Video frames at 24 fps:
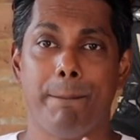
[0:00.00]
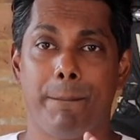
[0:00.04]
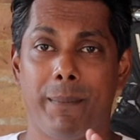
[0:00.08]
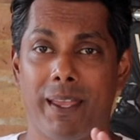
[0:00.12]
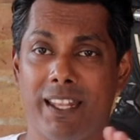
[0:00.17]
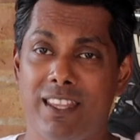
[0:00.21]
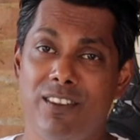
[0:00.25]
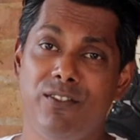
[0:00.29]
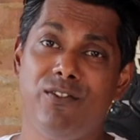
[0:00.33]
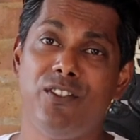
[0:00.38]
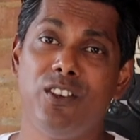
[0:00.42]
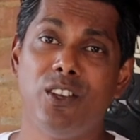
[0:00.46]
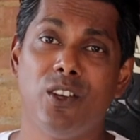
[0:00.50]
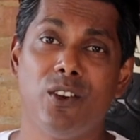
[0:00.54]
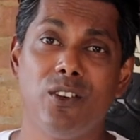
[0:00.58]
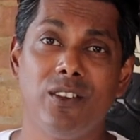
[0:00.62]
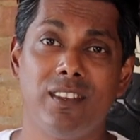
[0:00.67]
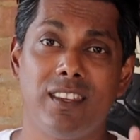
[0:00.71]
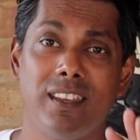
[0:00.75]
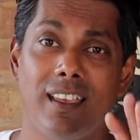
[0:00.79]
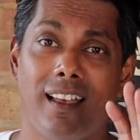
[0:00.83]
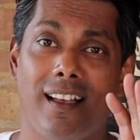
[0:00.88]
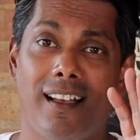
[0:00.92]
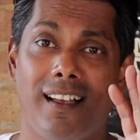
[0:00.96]
But if you
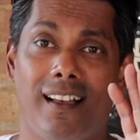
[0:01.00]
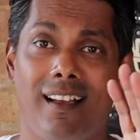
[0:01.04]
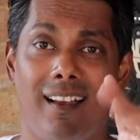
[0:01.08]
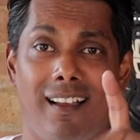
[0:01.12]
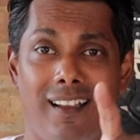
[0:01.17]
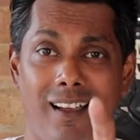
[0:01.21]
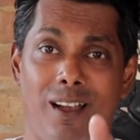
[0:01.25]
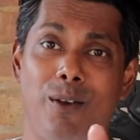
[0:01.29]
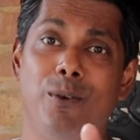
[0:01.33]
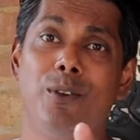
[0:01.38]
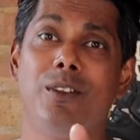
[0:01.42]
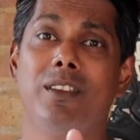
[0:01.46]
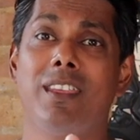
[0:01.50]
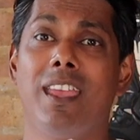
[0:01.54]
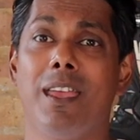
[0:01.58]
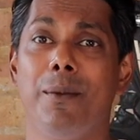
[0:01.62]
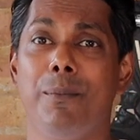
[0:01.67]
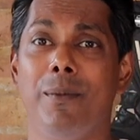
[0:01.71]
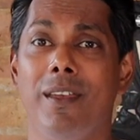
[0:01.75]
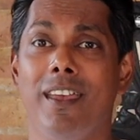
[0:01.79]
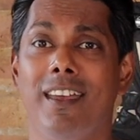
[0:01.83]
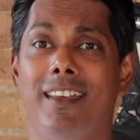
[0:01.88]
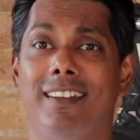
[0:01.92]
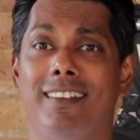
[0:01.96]
don't, I won't get
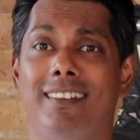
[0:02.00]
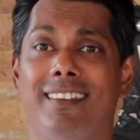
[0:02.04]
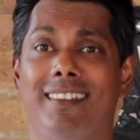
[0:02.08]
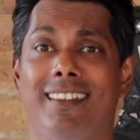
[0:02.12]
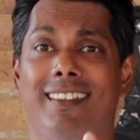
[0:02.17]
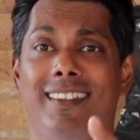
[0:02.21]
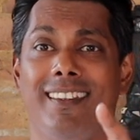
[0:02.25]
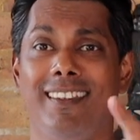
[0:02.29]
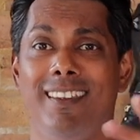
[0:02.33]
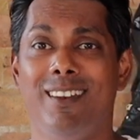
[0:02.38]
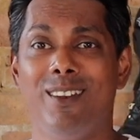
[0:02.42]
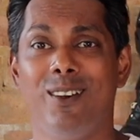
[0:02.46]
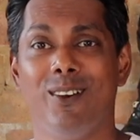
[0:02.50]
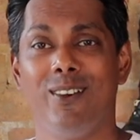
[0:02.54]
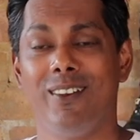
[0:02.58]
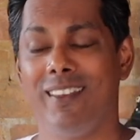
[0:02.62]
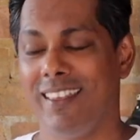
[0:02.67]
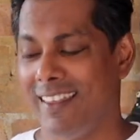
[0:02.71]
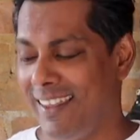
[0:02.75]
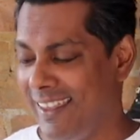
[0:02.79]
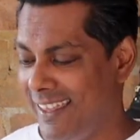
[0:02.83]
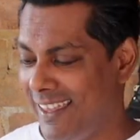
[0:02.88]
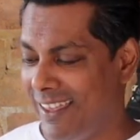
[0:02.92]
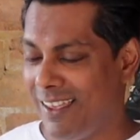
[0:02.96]
mad. You know,
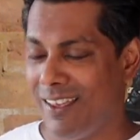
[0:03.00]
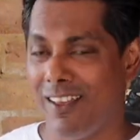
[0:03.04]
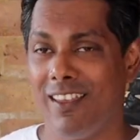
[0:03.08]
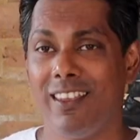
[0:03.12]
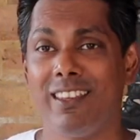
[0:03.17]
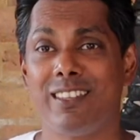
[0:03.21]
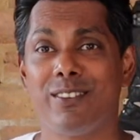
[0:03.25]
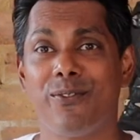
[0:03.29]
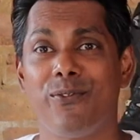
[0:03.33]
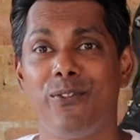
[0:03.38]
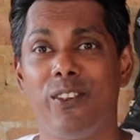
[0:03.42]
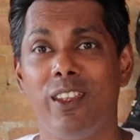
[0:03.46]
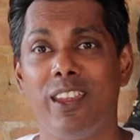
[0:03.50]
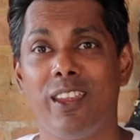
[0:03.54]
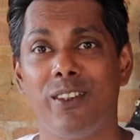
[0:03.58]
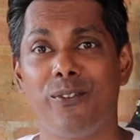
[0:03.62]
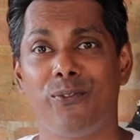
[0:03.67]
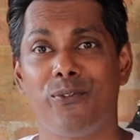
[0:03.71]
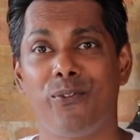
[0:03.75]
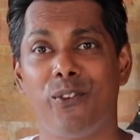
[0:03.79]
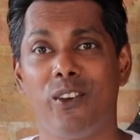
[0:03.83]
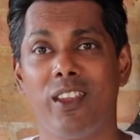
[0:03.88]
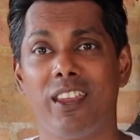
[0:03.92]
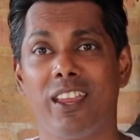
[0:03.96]
it's a
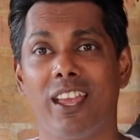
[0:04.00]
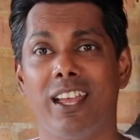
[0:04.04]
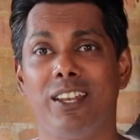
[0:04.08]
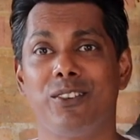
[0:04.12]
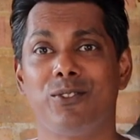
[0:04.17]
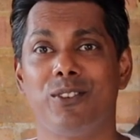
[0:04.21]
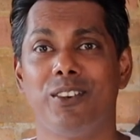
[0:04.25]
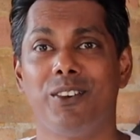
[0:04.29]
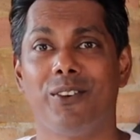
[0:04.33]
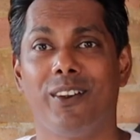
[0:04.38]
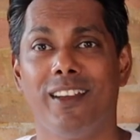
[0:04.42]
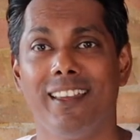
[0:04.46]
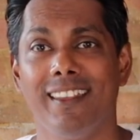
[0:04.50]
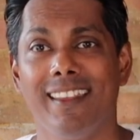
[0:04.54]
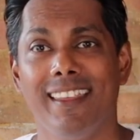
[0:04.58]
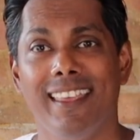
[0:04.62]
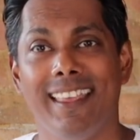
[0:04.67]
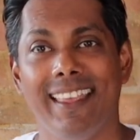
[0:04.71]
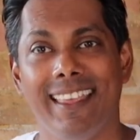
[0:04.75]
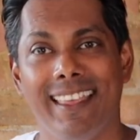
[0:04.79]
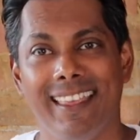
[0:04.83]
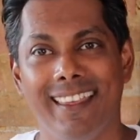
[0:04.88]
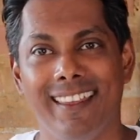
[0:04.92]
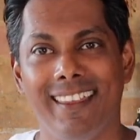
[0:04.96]
free country, right?
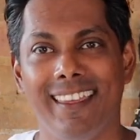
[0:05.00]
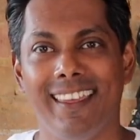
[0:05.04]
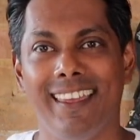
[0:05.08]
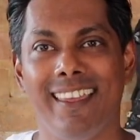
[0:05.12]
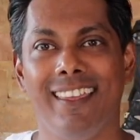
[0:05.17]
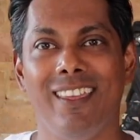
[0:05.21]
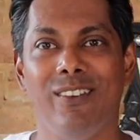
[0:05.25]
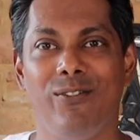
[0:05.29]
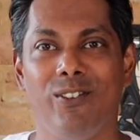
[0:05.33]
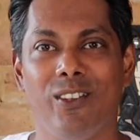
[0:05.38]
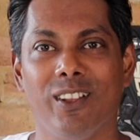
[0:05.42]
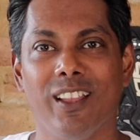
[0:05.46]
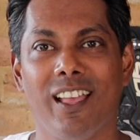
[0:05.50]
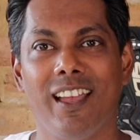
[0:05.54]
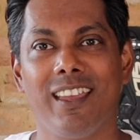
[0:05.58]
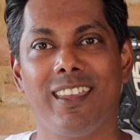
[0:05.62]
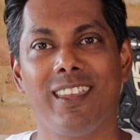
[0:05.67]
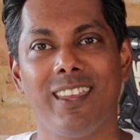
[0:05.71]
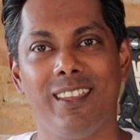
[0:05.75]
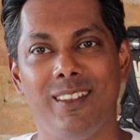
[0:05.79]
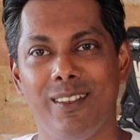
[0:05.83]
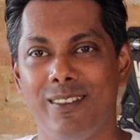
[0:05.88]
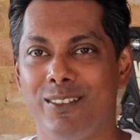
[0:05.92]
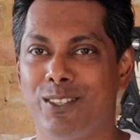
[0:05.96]
If you
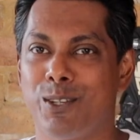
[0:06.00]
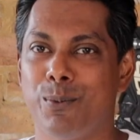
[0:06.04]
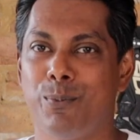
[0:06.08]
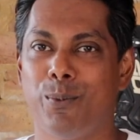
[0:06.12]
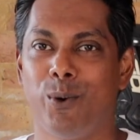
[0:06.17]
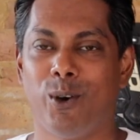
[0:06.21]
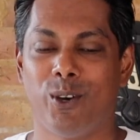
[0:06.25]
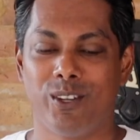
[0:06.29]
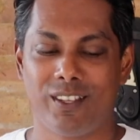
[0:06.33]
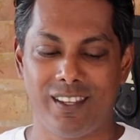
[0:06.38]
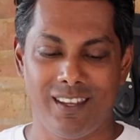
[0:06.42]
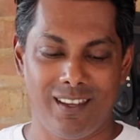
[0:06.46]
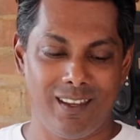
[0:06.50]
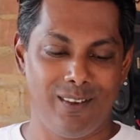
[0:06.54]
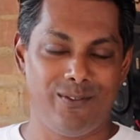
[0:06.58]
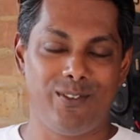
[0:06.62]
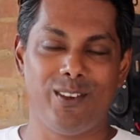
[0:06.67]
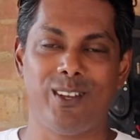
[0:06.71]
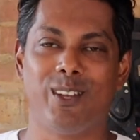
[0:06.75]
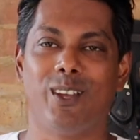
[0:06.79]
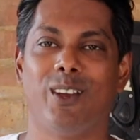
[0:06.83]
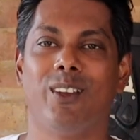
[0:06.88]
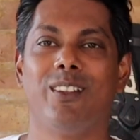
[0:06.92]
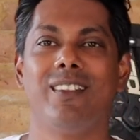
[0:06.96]
like it, support it. If
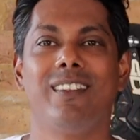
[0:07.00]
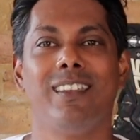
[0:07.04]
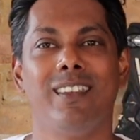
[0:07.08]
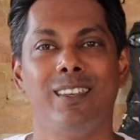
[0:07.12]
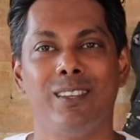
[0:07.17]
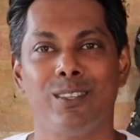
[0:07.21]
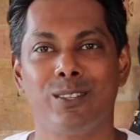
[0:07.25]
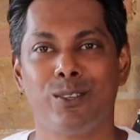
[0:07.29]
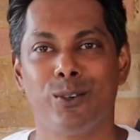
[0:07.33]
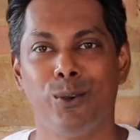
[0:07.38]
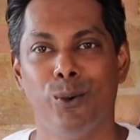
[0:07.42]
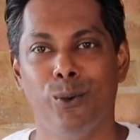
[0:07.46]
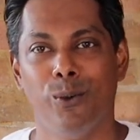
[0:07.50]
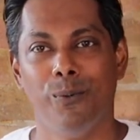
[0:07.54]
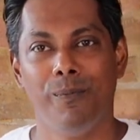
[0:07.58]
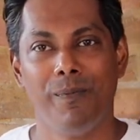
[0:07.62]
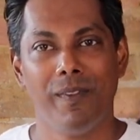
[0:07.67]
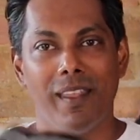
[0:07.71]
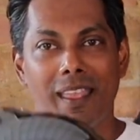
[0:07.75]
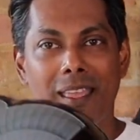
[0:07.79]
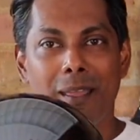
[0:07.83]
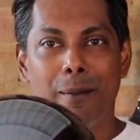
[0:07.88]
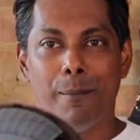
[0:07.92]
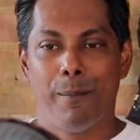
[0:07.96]
you don't, it's cool.
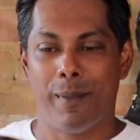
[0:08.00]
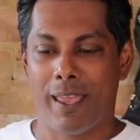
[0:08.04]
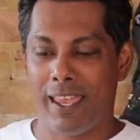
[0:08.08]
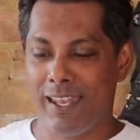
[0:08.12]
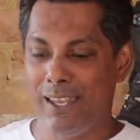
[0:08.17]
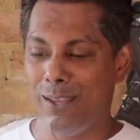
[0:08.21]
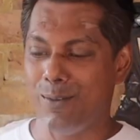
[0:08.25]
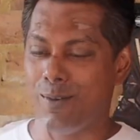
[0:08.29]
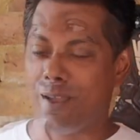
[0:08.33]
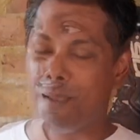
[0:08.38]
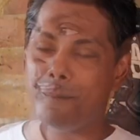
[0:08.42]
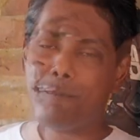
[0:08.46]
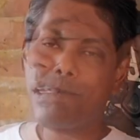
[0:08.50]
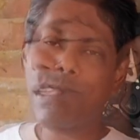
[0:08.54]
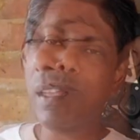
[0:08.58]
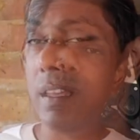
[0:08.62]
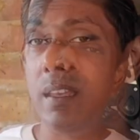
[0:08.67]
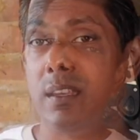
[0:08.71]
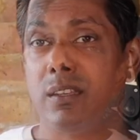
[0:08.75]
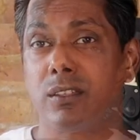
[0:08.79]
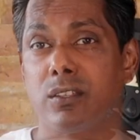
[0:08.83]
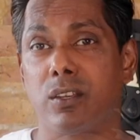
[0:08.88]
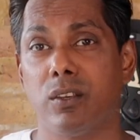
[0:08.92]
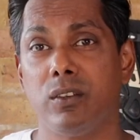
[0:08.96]
Anyway,
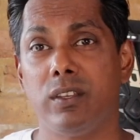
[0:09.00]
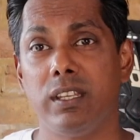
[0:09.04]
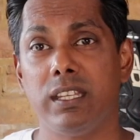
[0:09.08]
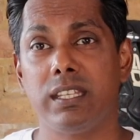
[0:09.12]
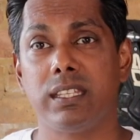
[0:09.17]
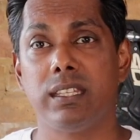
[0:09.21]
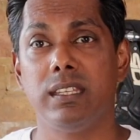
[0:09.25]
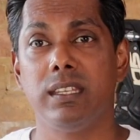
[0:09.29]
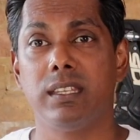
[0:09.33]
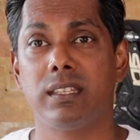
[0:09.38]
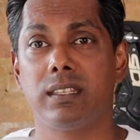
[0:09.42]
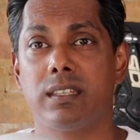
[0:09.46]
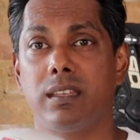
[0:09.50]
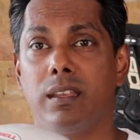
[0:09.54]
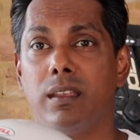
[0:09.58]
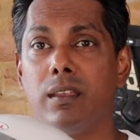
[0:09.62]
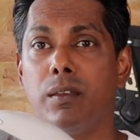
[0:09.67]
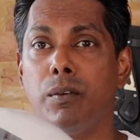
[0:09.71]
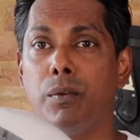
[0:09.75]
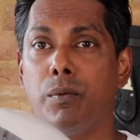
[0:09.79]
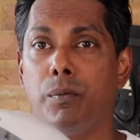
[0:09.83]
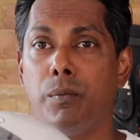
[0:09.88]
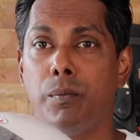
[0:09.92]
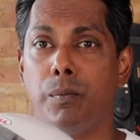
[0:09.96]
so this is
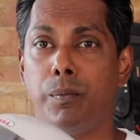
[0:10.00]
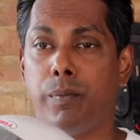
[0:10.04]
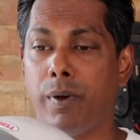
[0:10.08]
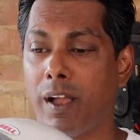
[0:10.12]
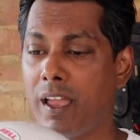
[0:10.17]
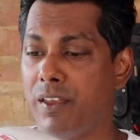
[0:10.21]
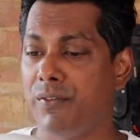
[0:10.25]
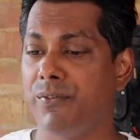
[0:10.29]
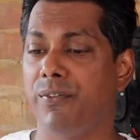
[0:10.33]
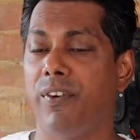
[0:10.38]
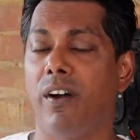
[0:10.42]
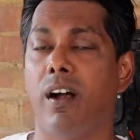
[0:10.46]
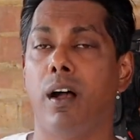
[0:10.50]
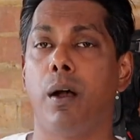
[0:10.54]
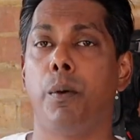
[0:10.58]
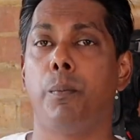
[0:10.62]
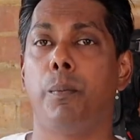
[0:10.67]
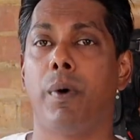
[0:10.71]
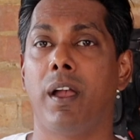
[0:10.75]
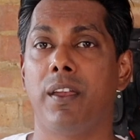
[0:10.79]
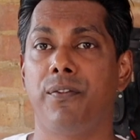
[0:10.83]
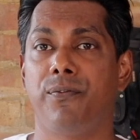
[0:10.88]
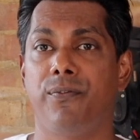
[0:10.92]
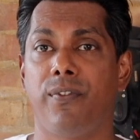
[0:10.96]
by far
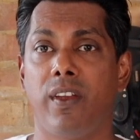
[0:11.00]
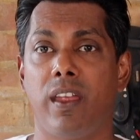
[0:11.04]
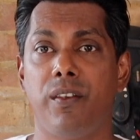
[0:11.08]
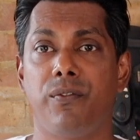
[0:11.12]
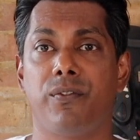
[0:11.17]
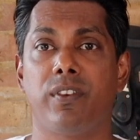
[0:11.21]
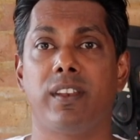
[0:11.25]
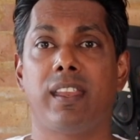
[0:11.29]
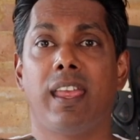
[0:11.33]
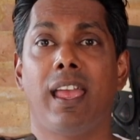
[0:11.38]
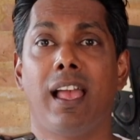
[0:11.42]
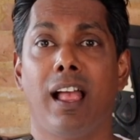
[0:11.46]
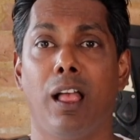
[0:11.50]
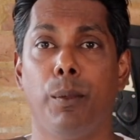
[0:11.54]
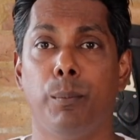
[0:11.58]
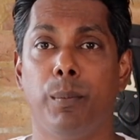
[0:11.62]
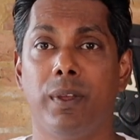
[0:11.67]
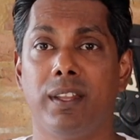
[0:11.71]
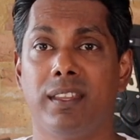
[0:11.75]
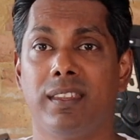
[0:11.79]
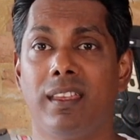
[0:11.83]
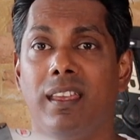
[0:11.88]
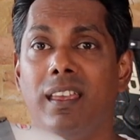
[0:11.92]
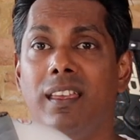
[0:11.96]
my favorite
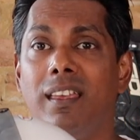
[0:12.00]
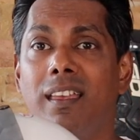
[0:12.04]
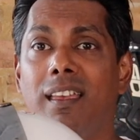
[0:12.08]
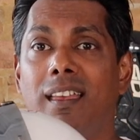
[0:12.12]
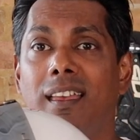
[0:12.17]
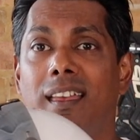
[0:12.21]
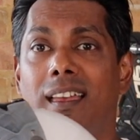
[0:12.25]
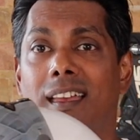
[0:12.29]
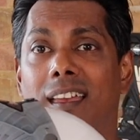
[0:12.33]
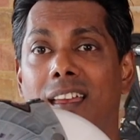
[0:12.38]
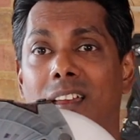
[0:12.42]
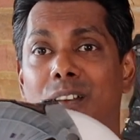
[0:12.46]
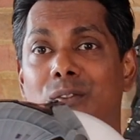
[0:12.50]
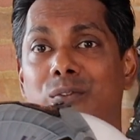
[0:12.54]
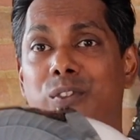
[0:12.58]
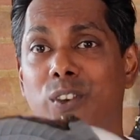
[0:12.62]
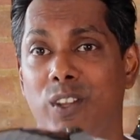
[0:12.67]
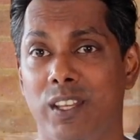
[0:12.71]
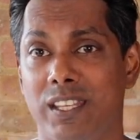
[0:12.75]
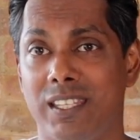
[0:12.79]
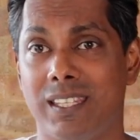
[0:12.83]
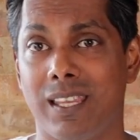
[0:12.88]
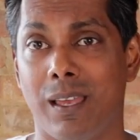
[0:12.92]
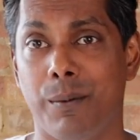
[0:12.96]
helmet for
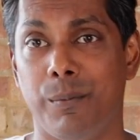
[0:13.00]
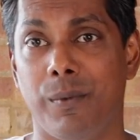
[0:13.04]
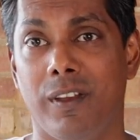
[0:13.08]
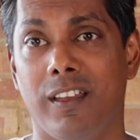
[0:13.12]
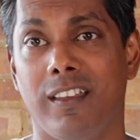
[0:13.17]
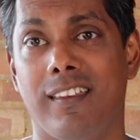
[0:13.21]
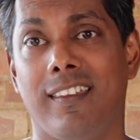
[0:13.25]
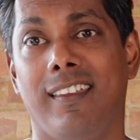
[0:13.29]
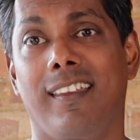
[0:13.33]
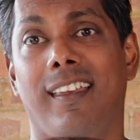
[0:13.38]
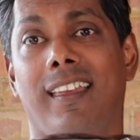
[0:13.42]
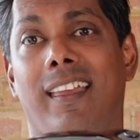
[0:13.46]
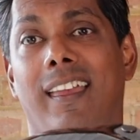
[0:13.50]
the summer.